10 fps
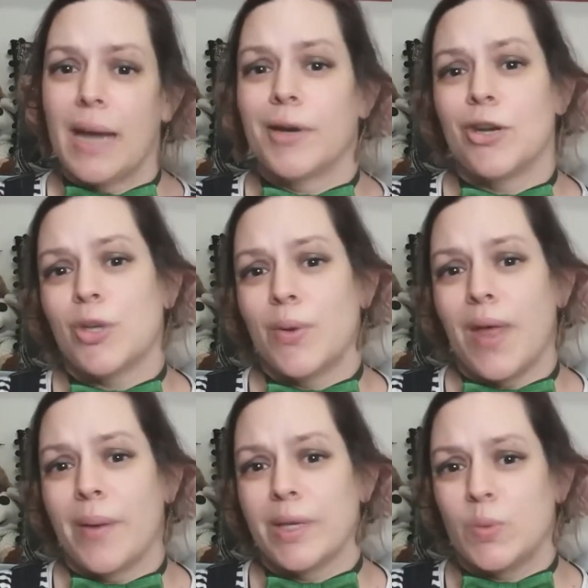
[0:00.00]
I'm gonna show you
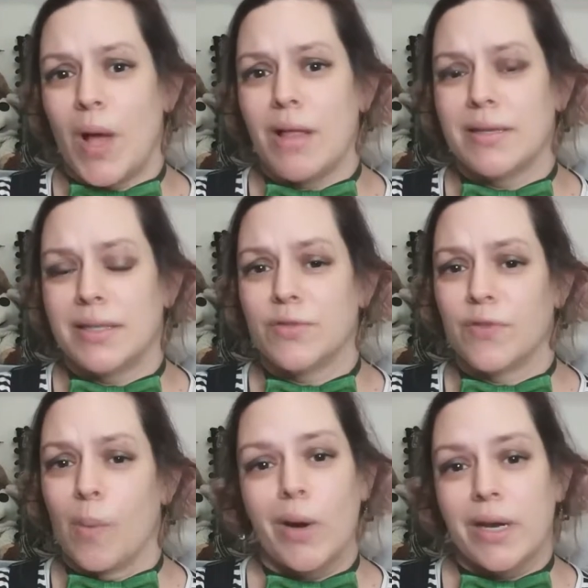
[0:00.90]
that one as well because it's
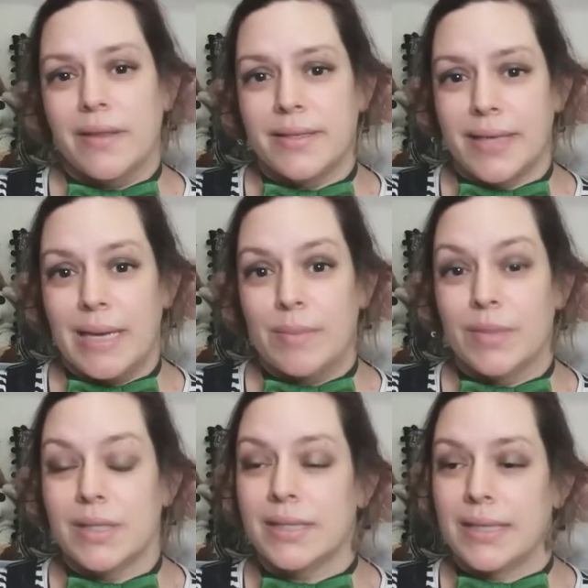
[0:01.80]
from one of the
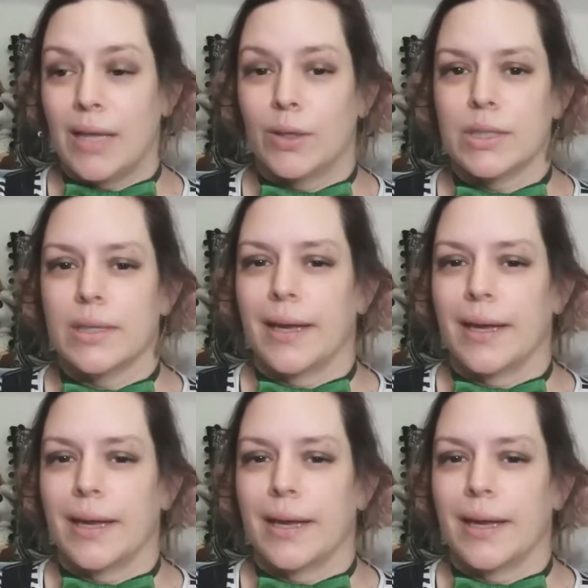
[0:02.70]
same sellers,